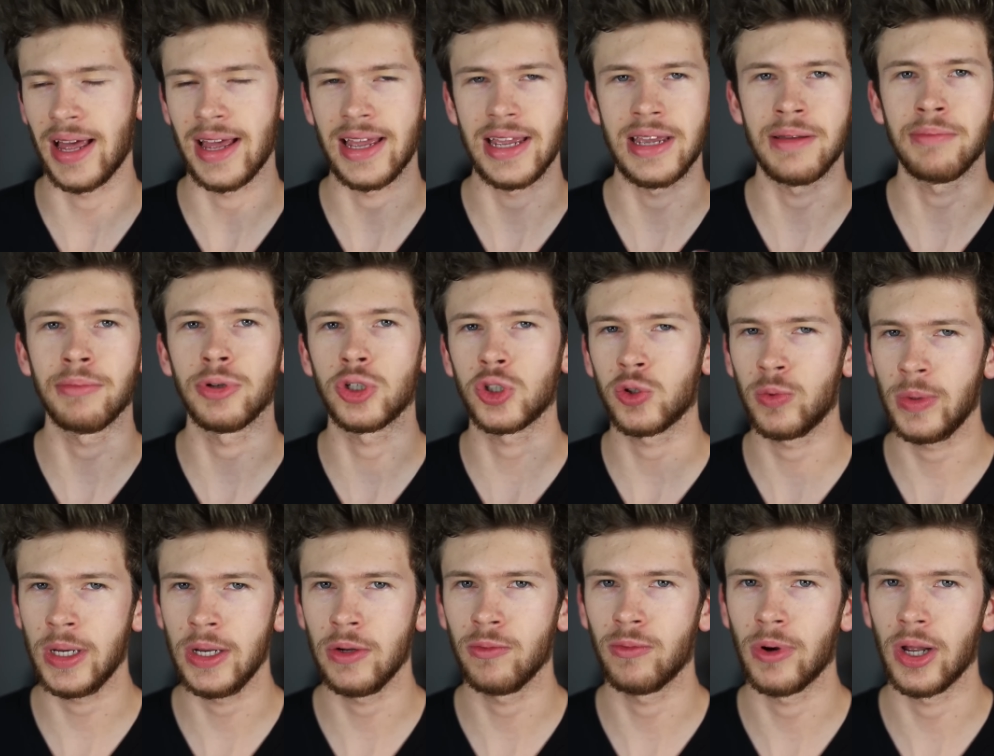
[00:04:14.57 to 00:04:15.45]
that
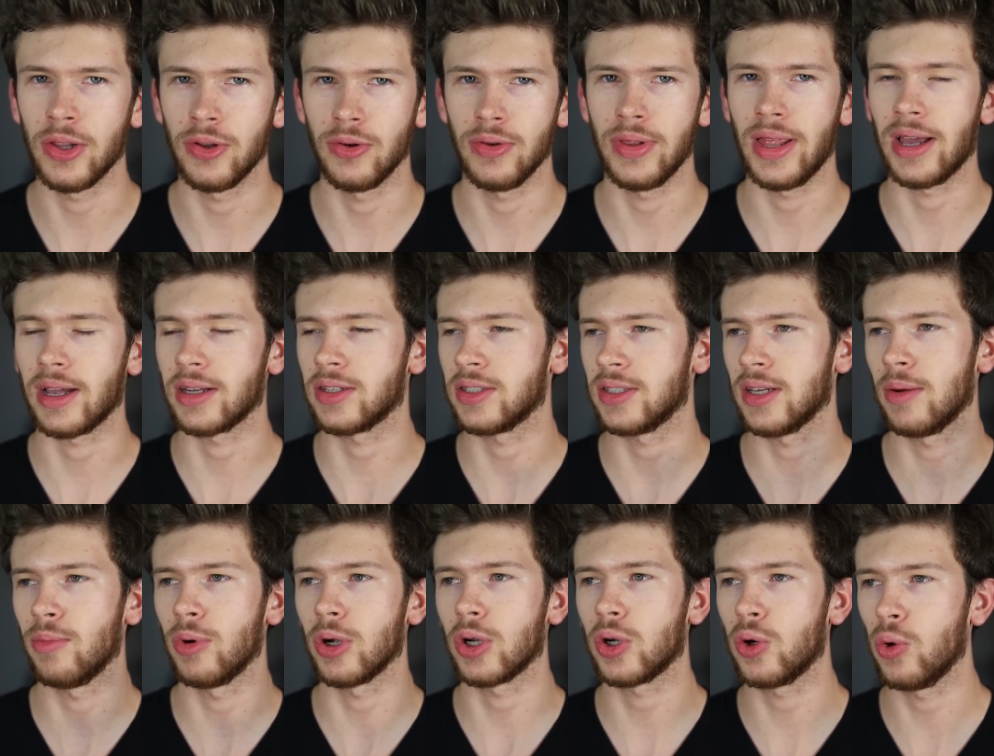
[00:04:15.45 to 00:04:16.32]
in-between weather, that
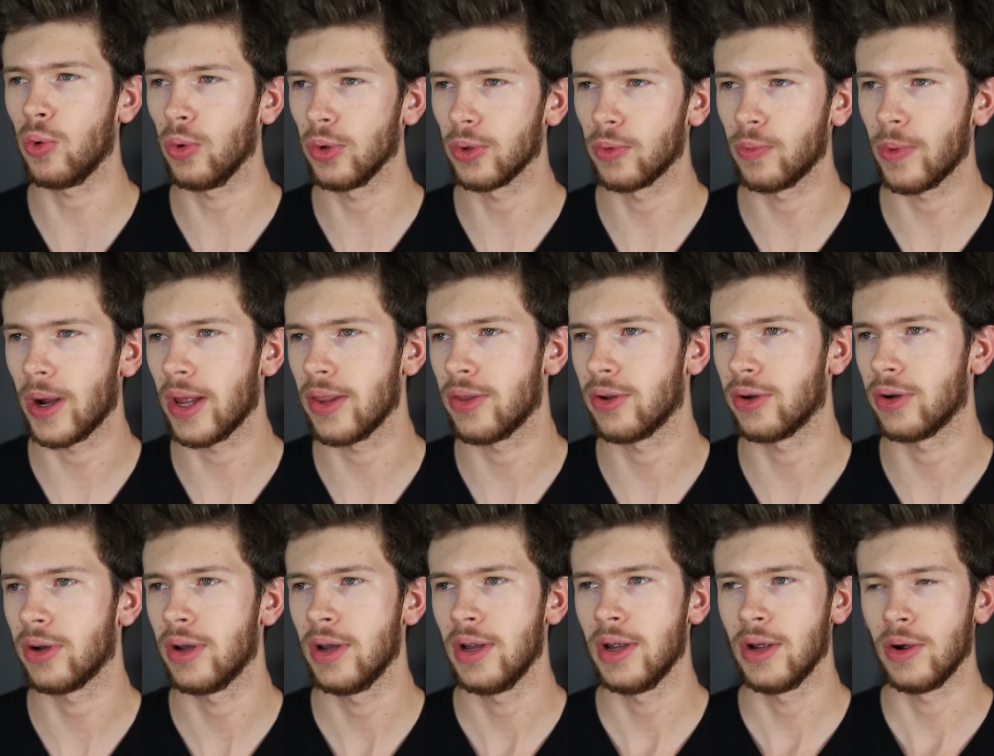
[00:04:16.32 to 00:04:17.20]
somewhat cooler
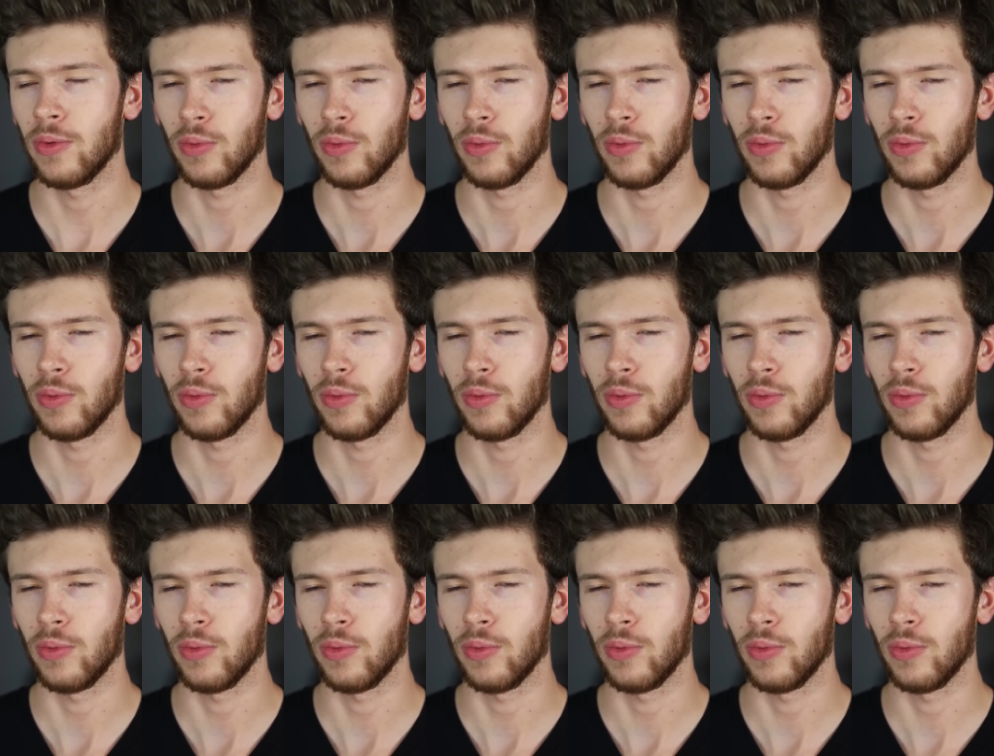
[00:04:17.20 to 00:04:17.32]
weather